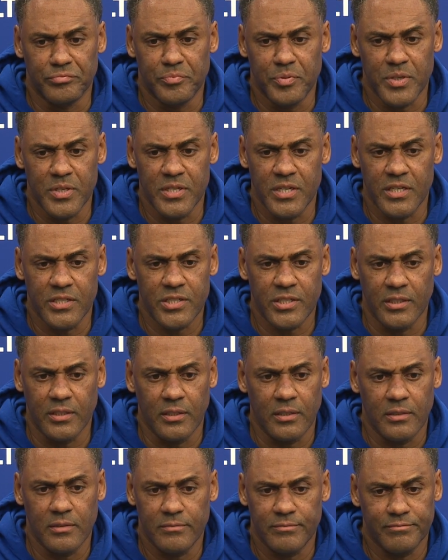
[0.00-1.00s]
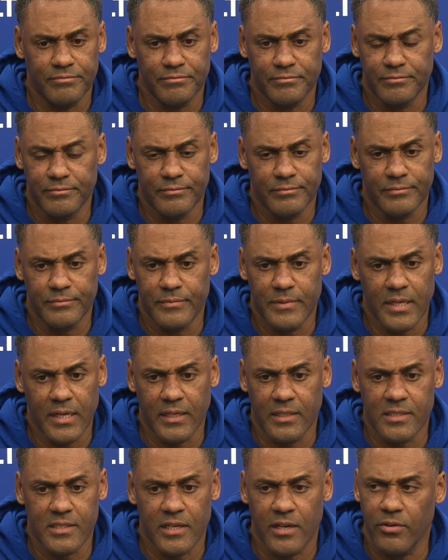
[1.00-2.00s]
position,
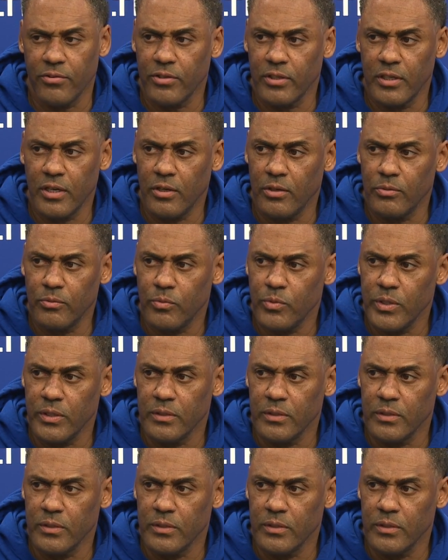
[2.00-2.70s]
et cetera. No,